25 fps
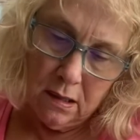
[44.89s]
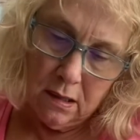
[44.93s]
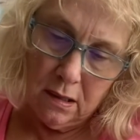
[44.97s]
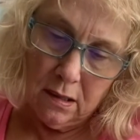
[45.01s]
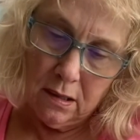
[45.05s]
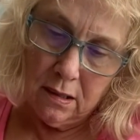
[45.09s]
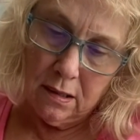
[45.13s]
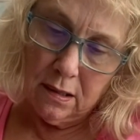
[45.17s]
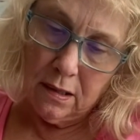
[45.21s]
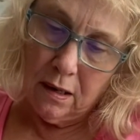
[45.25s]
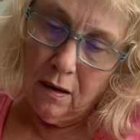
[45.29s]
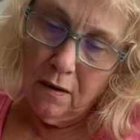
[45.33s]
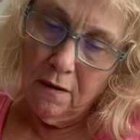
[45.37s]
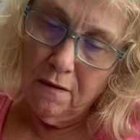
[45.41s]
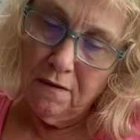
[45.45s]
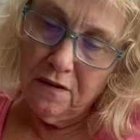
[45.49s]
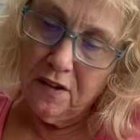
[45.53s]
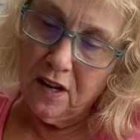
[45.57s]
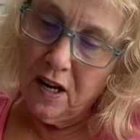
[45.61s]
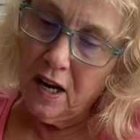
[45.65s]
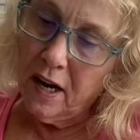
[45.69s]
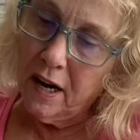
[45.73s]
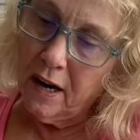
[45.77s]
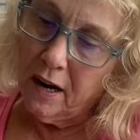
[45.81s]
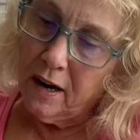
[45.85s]

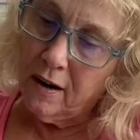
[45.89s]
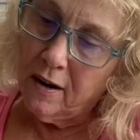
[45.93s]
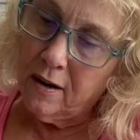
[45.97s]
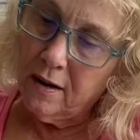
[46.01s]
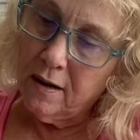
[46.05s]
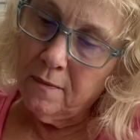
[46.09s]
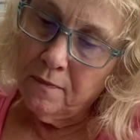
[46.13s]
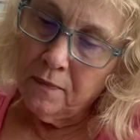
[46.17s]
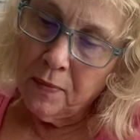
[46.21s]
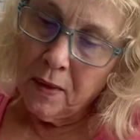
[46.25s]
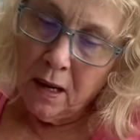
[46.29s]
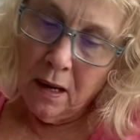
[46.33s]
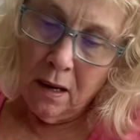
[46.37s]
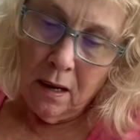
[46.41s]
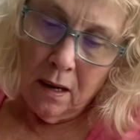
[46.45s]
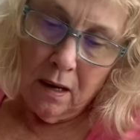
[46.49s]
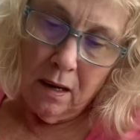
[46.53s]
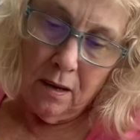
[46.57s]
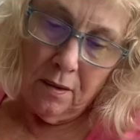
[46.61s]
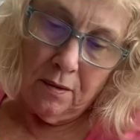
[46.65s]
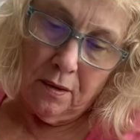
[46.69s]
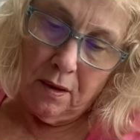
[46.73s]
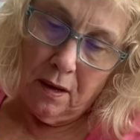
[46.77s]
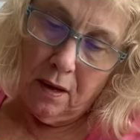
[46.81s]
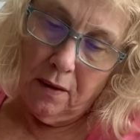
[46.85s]
Self-care is
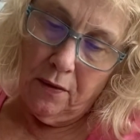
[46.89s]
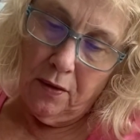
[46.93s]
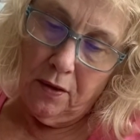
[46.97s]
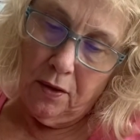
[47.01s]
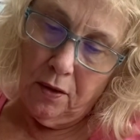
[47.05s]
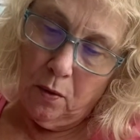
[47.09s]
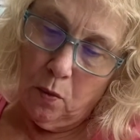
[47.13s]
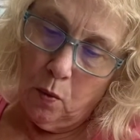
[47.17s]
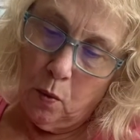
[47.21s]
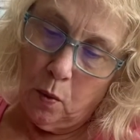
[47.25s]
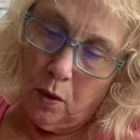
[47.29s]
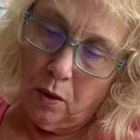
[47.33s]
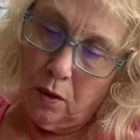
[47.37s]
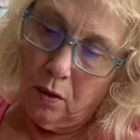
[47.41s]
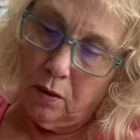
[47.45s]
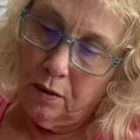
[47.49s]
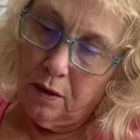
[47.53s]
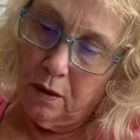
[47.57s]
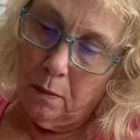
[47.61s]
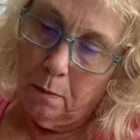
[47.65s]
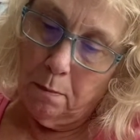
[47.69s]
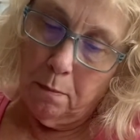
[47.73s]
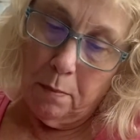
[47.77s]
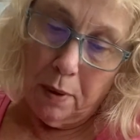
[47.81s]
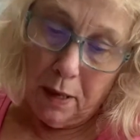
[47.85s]
giving the world the
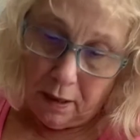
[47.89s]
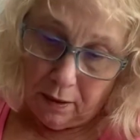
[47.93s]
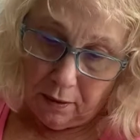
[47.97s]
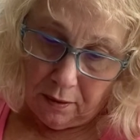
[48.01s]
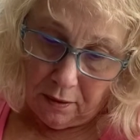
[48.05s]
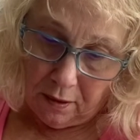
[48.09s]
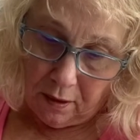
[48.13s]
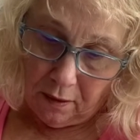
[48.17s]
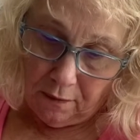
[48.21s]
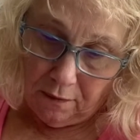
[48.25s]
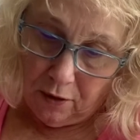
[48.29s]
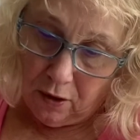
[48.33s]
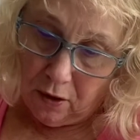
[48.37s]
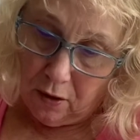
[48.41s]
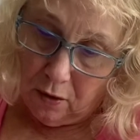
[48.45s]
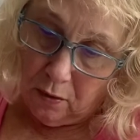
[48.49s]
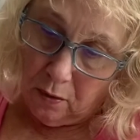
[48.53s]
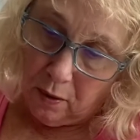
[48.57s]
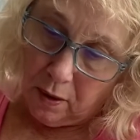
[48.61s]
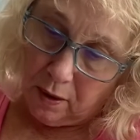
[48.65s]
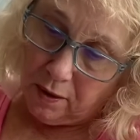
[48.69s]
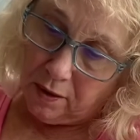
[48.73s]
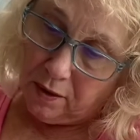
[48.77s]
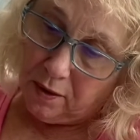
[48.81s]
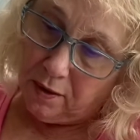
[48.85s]
best of you
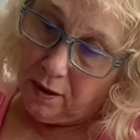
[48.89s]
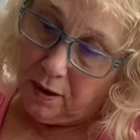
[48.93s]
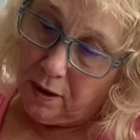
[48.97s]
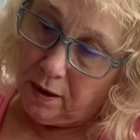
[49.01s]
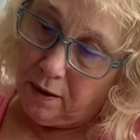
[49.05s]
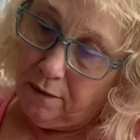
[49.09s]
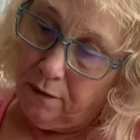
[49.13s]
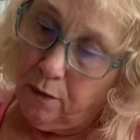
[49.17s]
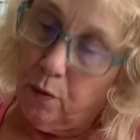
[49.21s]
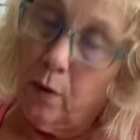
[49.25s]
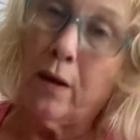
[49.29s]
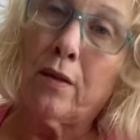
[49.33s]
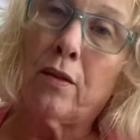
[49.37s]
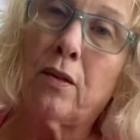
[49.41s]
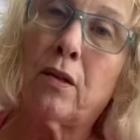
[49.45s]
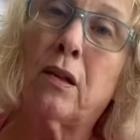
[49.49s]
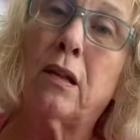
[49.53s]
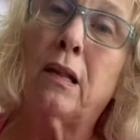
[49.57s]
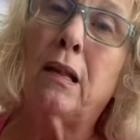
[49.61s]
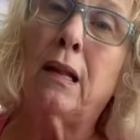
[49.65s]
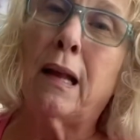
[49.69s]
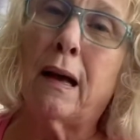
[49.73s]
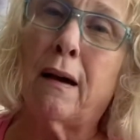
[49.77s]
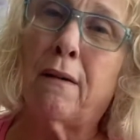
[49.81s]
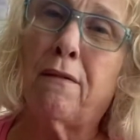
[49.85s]
instead of what's
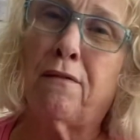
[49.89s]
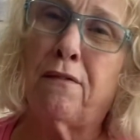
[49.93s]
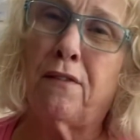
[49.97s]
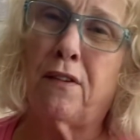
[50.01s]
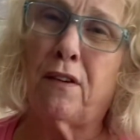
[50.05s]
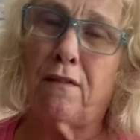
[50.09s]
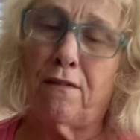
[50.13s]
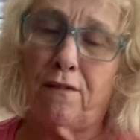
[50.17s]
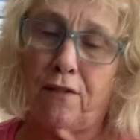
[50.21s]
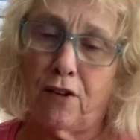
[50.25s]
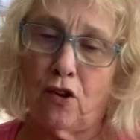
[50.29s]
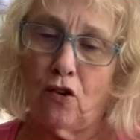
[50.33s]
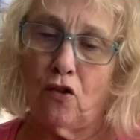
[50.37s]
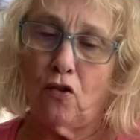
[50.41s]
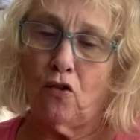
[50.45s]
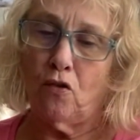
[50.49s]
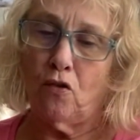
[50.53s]
left of you.